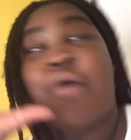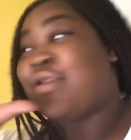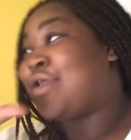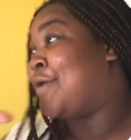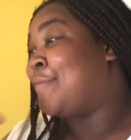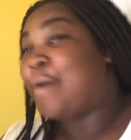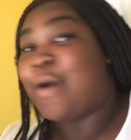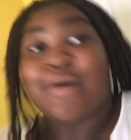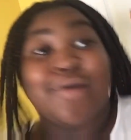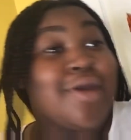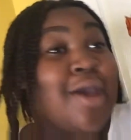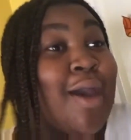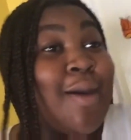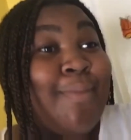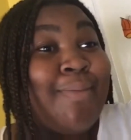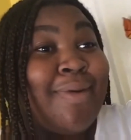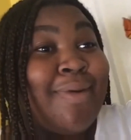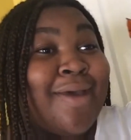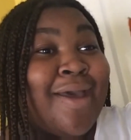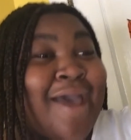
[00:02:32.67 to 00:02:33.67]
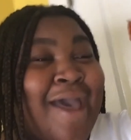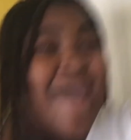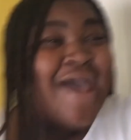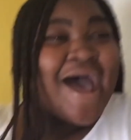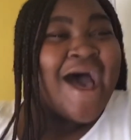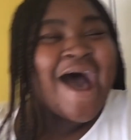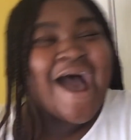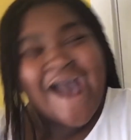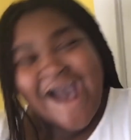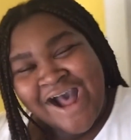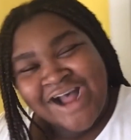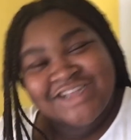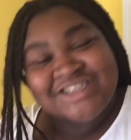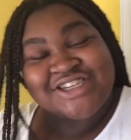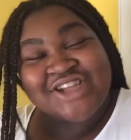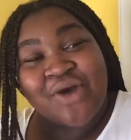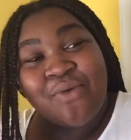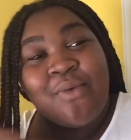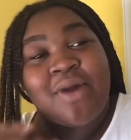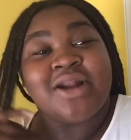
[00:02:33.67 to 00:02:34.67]
Hold up, I
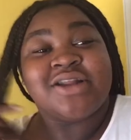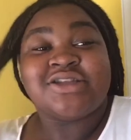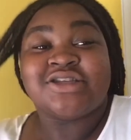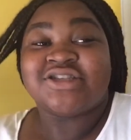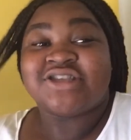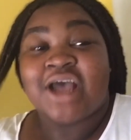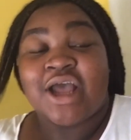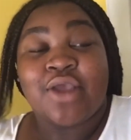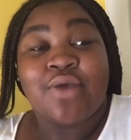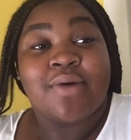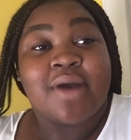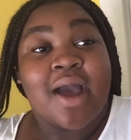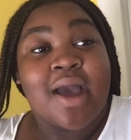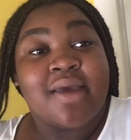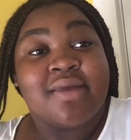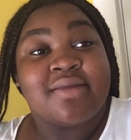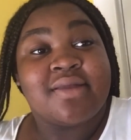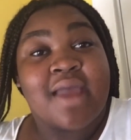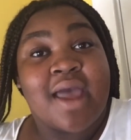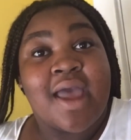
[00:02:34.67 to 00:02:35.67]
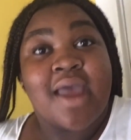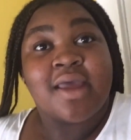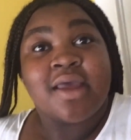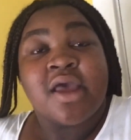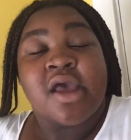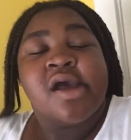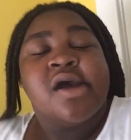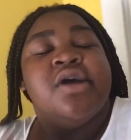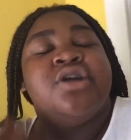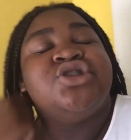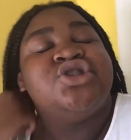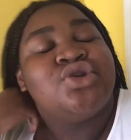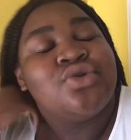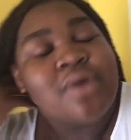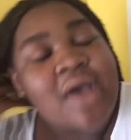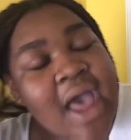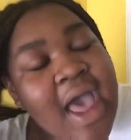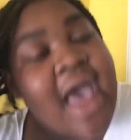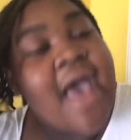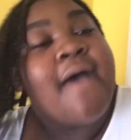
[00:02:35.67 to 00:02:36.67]
also wanted to tell you guys that to
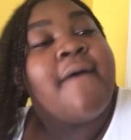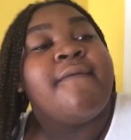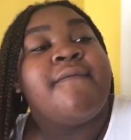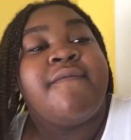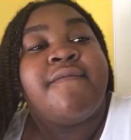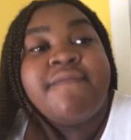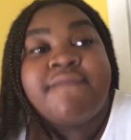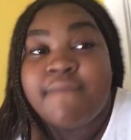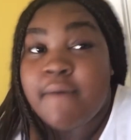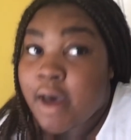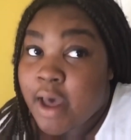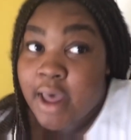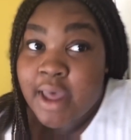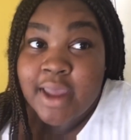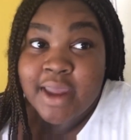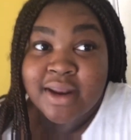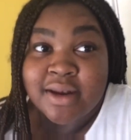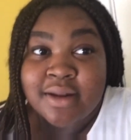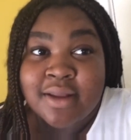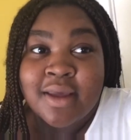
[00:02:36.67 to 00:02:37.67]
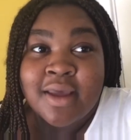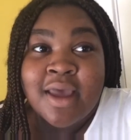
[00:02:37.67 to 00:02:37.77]
have fun